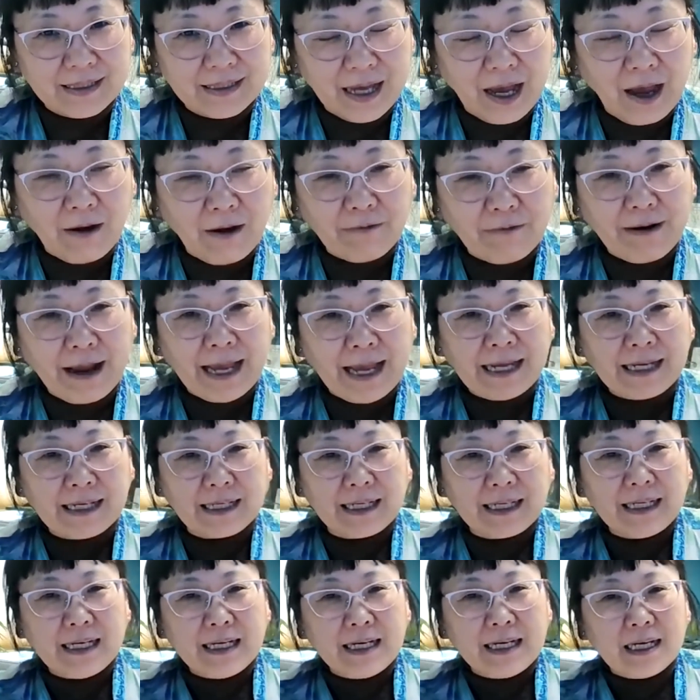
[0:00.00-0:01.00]
All right.
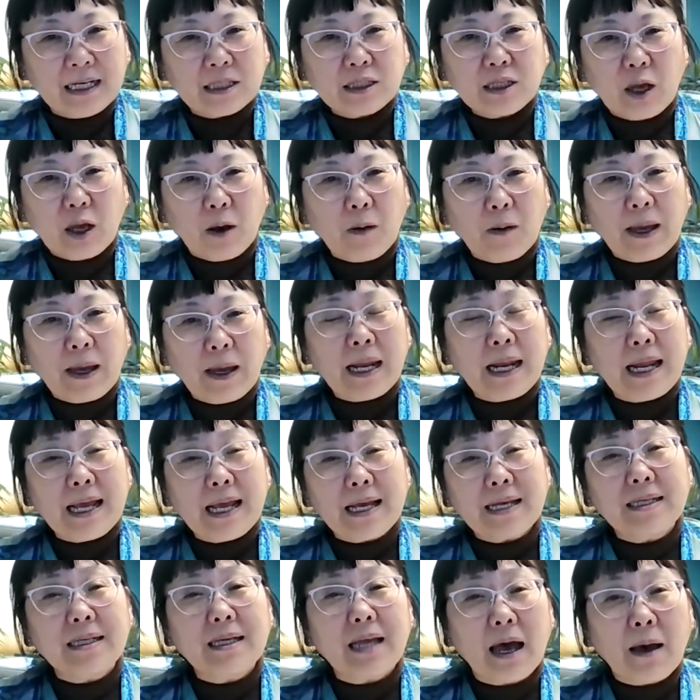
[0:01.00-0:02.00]
So it
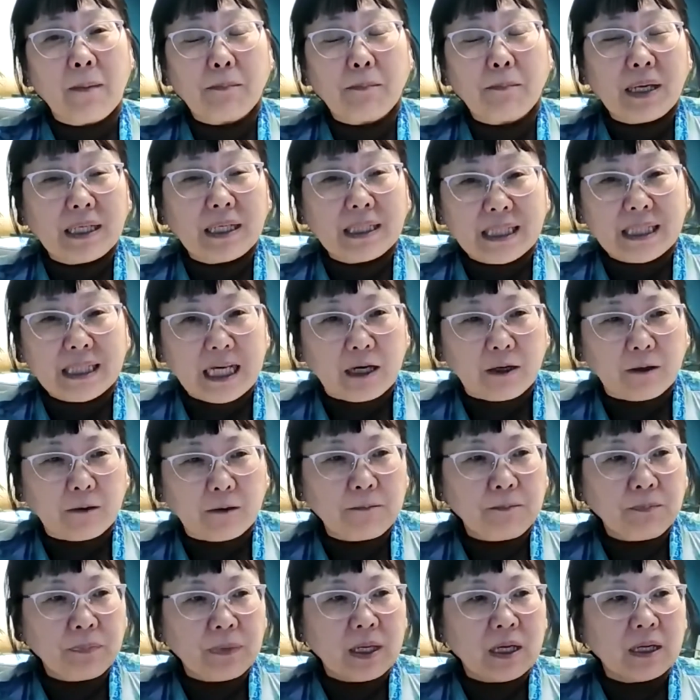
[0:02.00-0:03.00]
is a big deal.
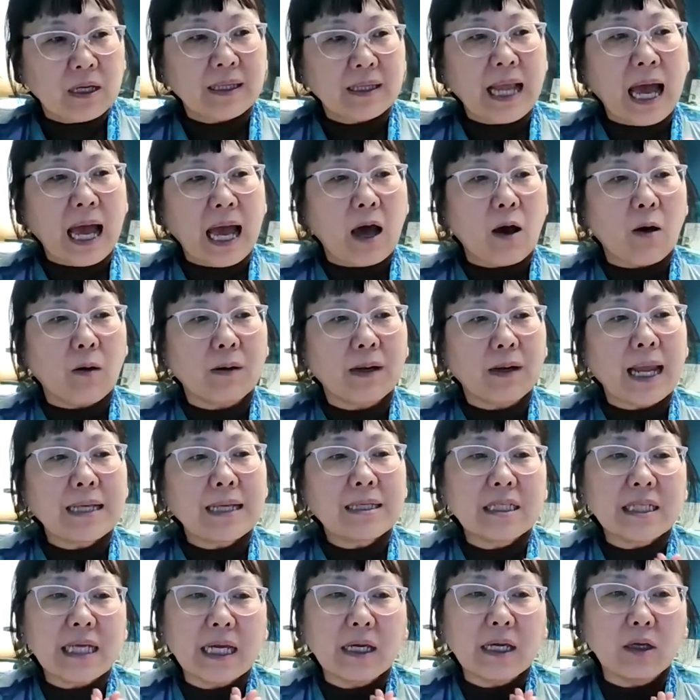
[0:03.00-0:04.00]
Now,
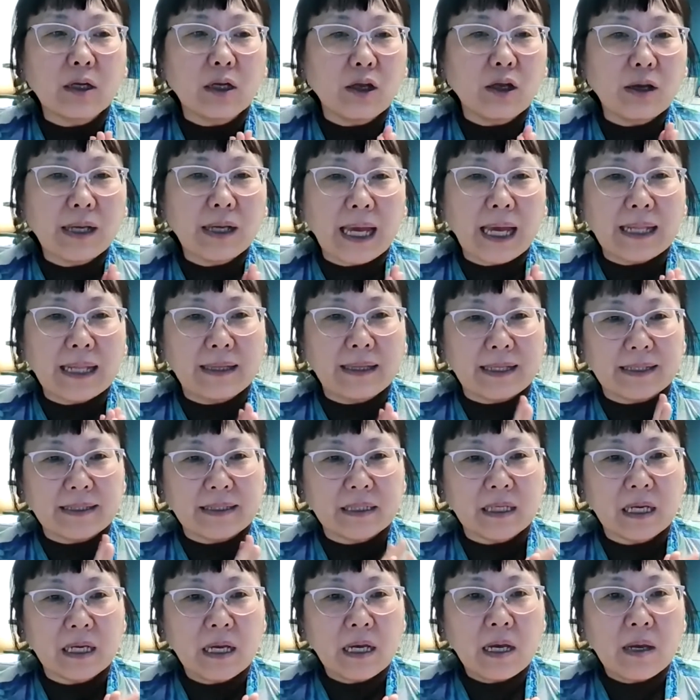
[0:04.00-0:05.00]
let's take a look at
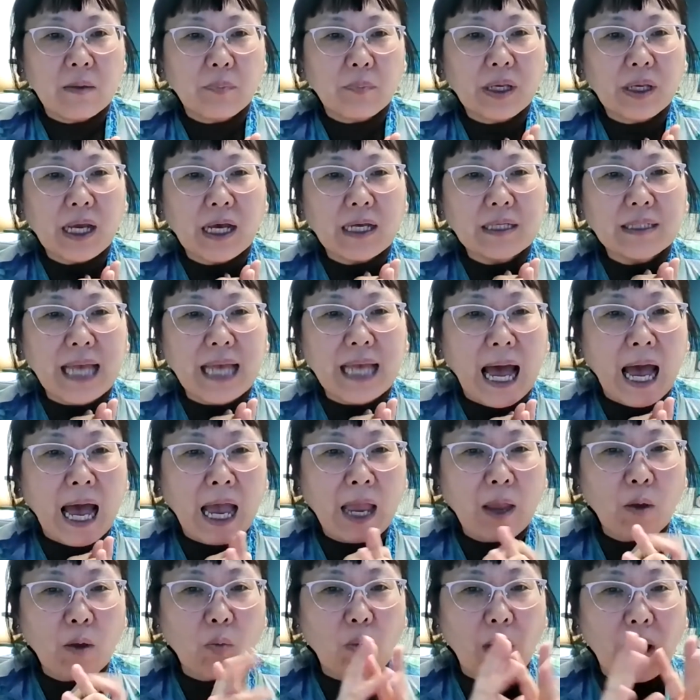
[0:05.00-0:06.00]
this because
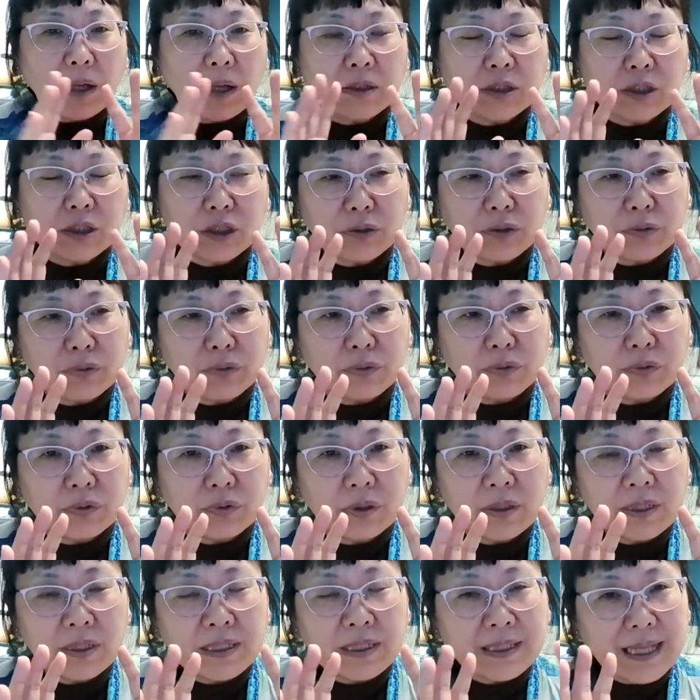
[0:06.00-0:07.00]
I want to
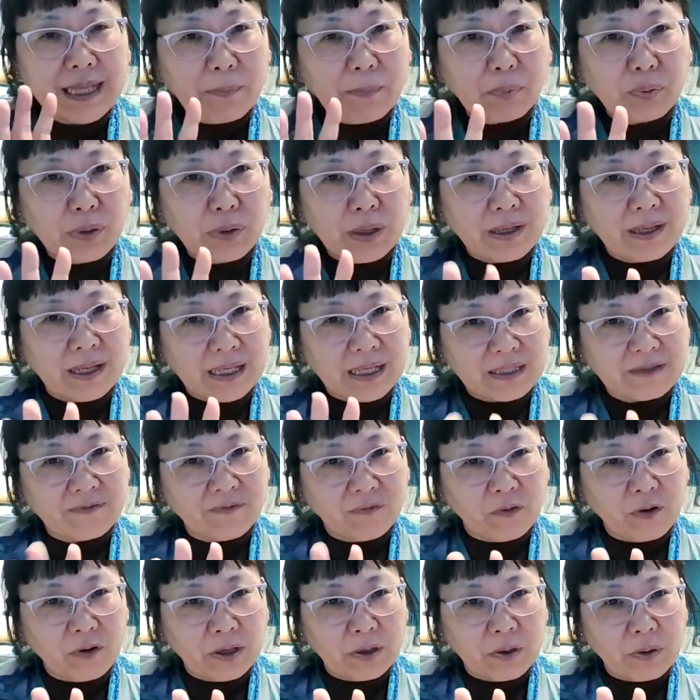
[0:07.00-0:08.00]
separate this
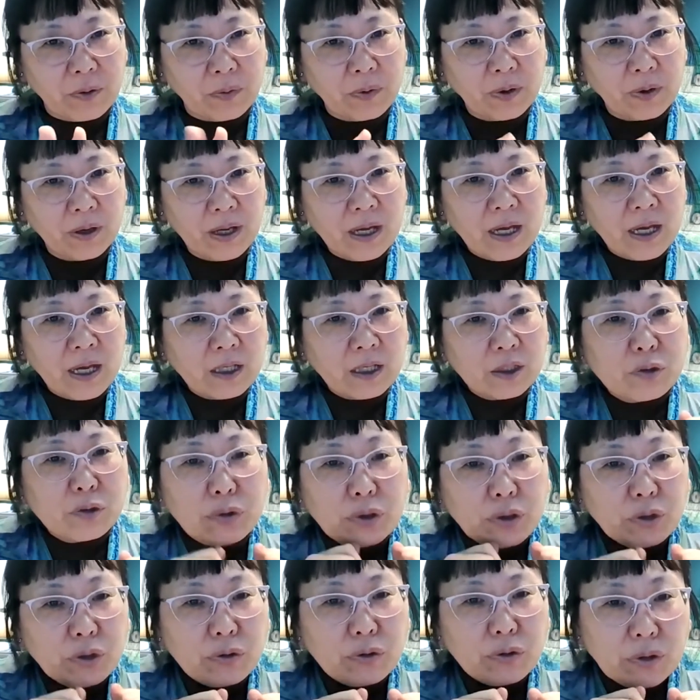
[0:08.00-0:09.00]
for you. Do
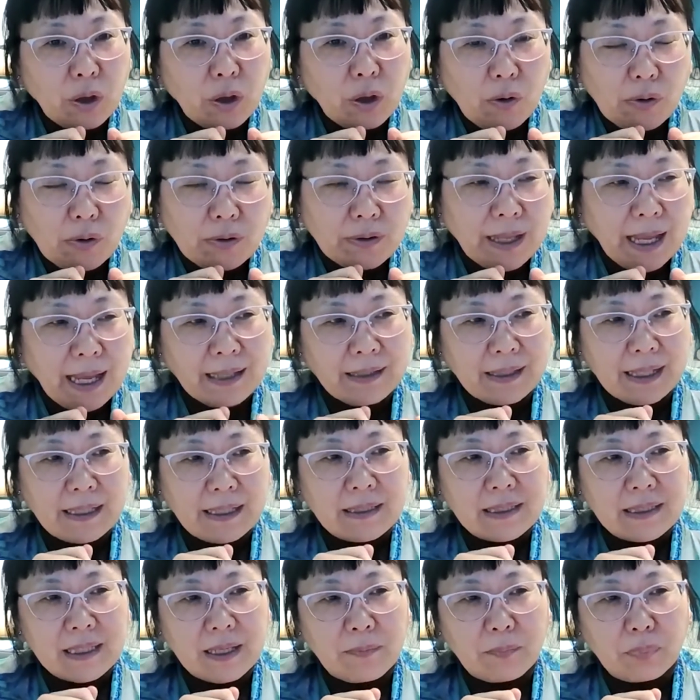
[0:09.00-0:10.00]
you know that
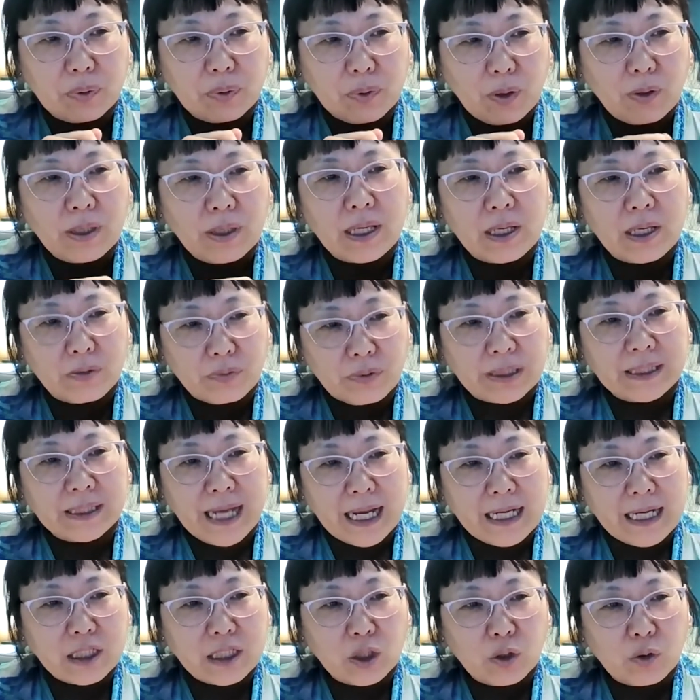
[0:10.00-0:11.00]
this employee
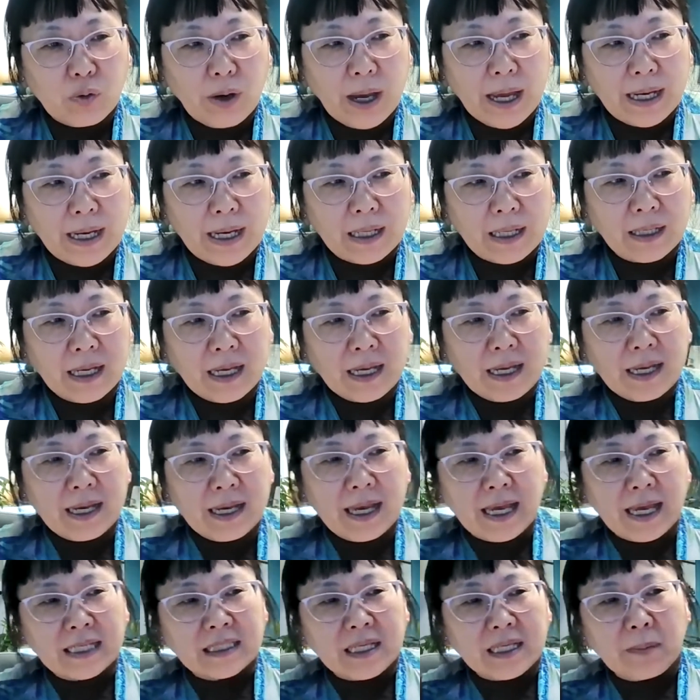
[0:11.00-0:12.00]
retention credit
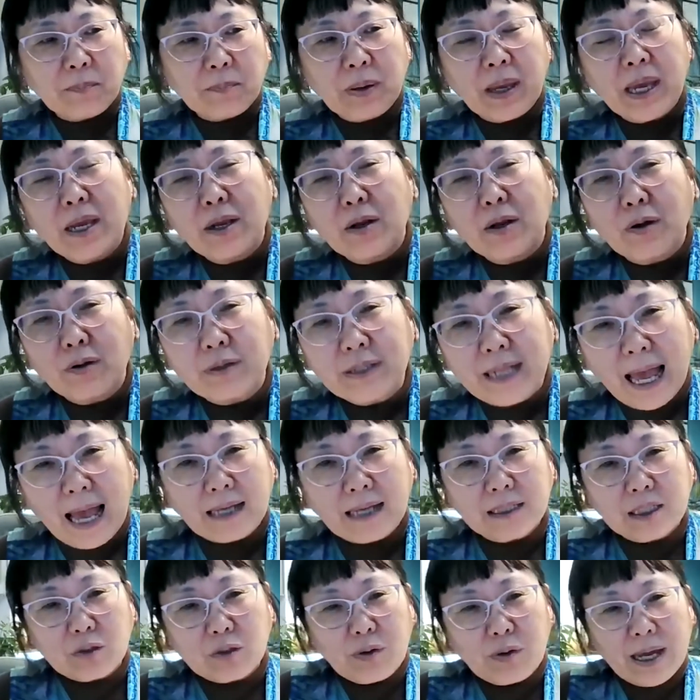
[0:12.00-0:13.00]
is a payroll
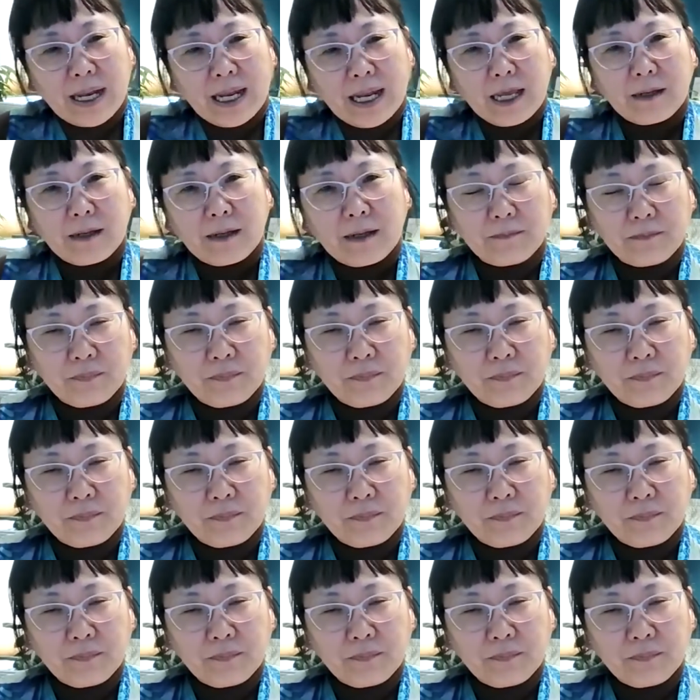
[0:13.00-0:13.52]
tax credit,